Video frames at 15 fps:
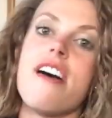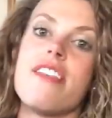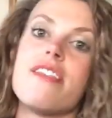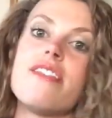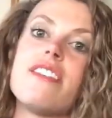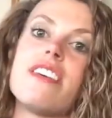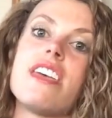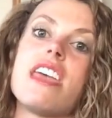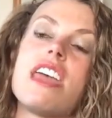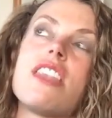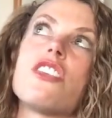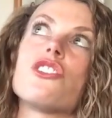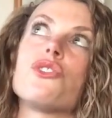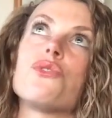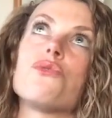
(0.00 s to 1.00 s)

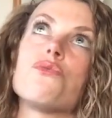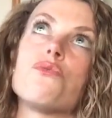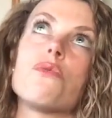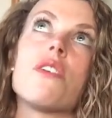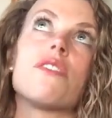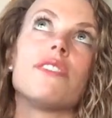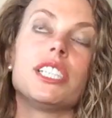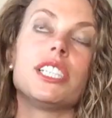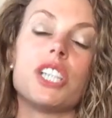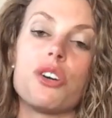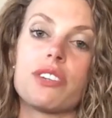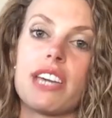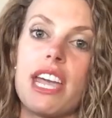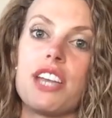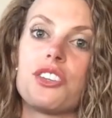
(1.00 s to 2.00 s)
Then you
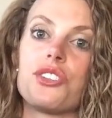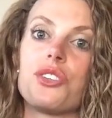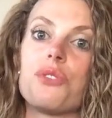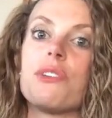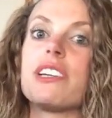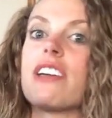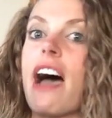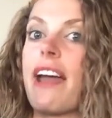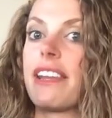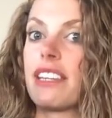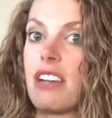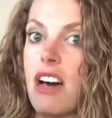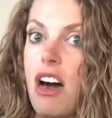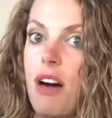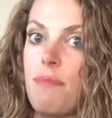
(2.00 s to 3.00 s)
relocate to a yachting
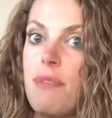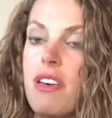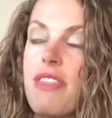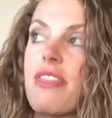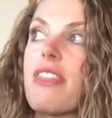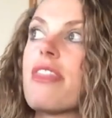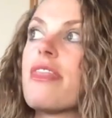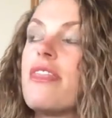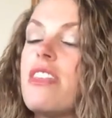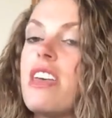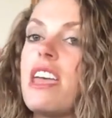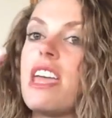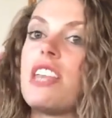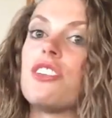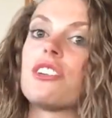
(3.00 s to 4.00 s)
hub.
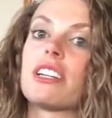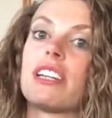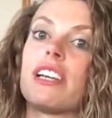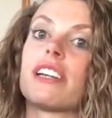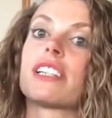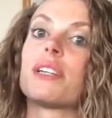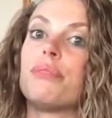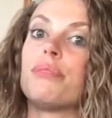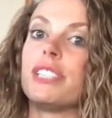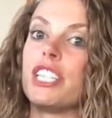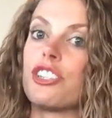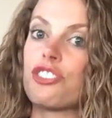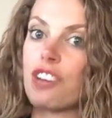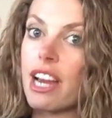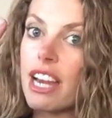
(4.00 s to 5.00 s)
Then you're gonna complete
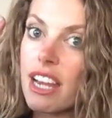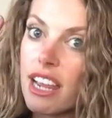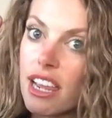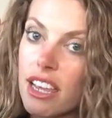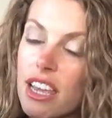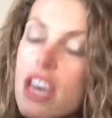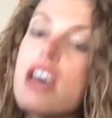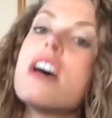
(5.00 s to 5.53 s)
training.